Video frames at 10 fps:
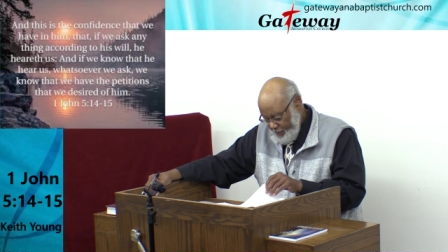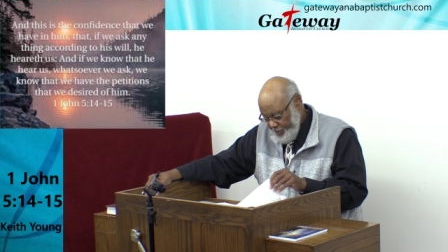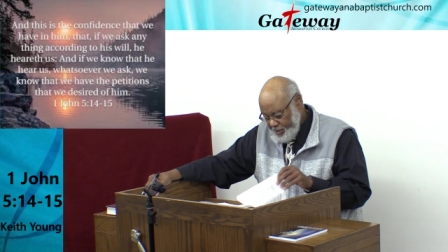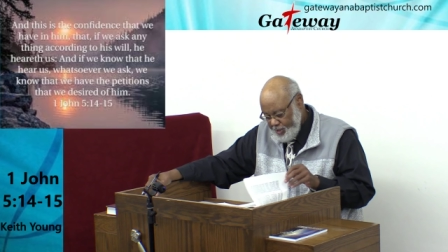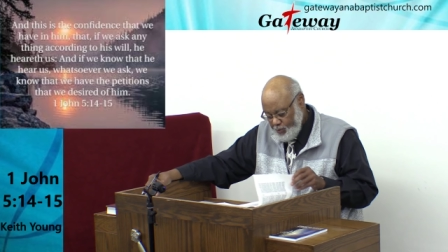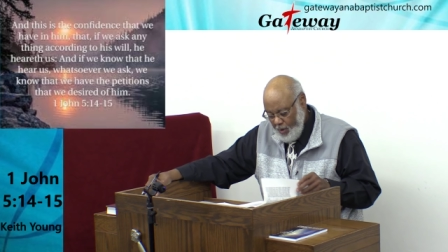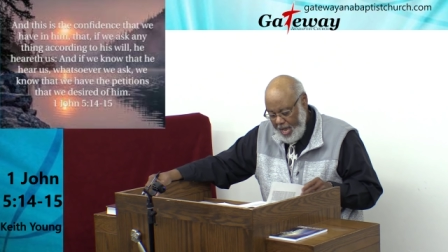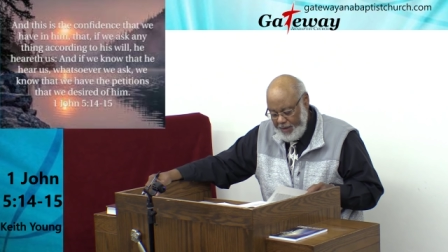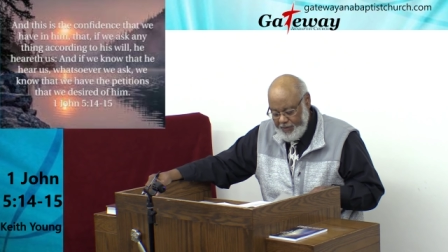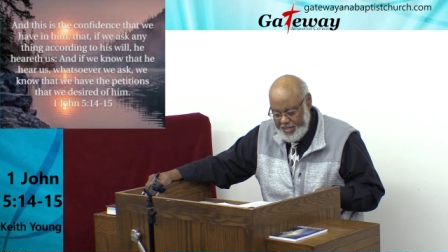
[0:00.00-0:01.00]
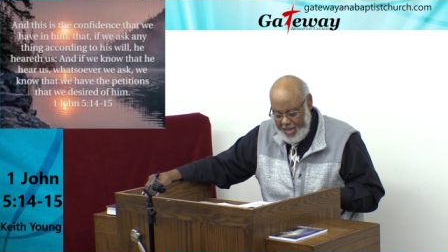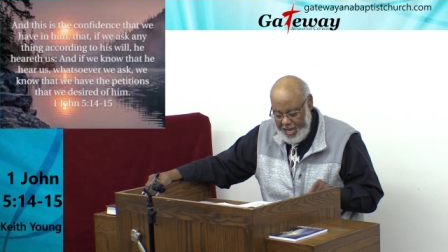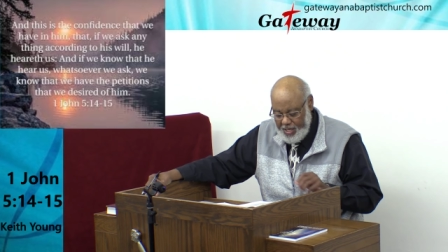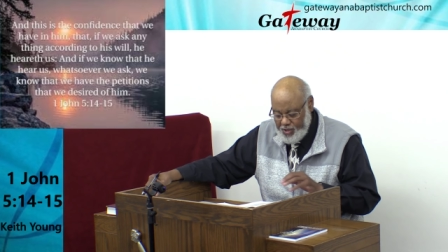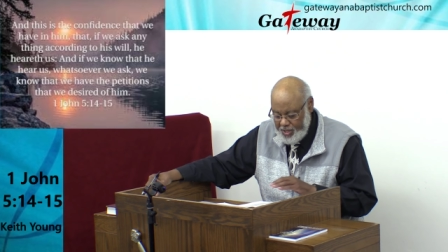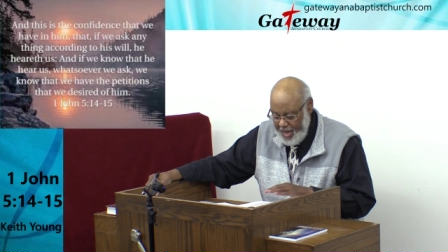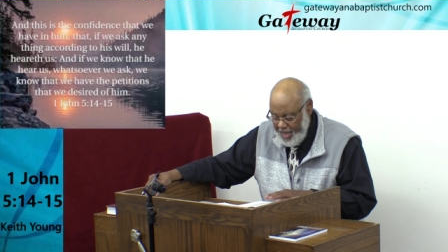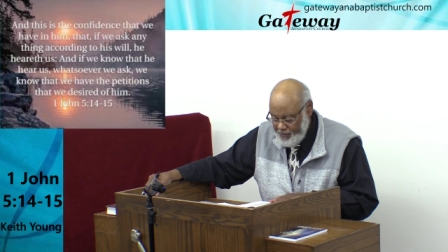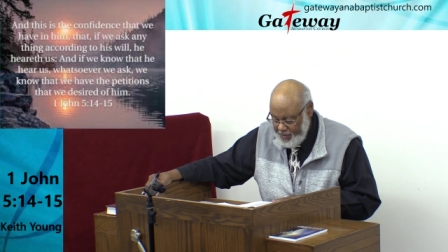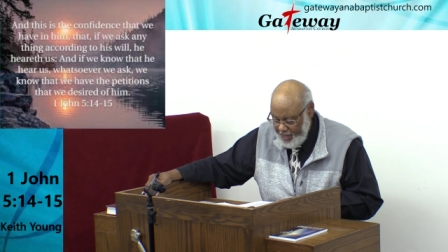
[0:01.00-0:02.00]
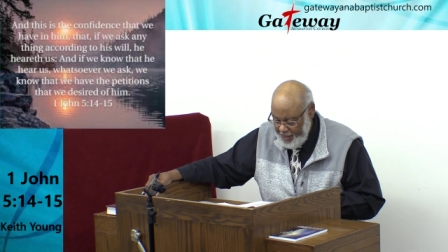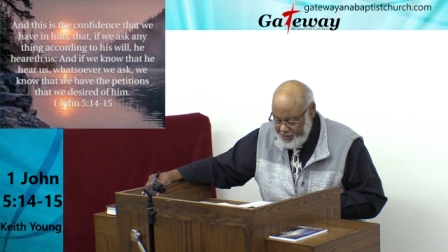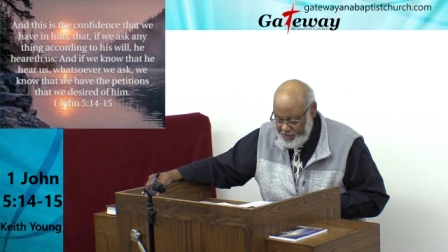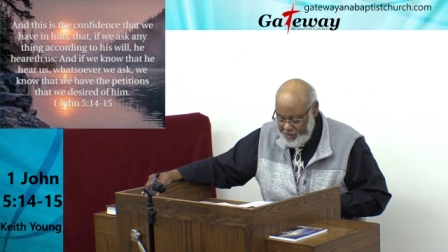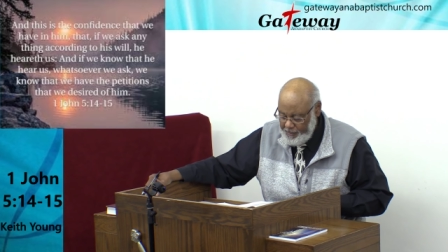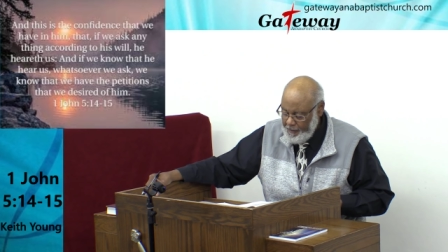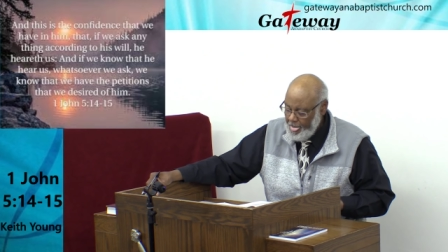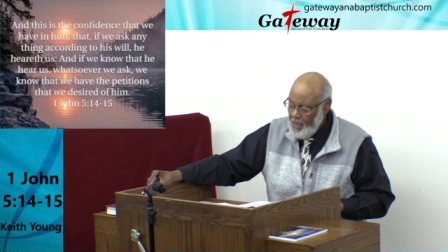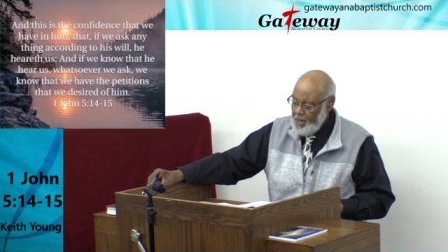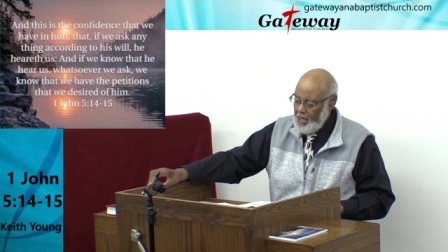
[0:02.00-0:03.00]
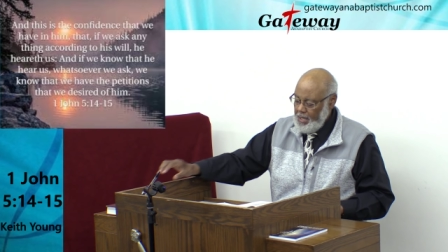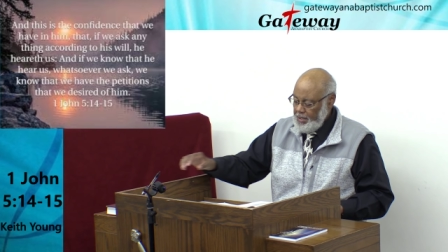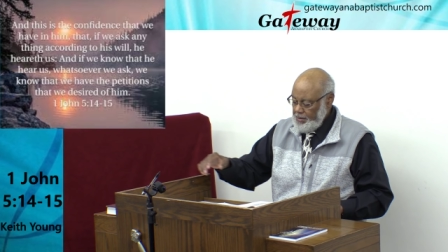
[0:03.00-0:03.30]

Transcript: he puts his wife in danger down there, you know. Right, yeah.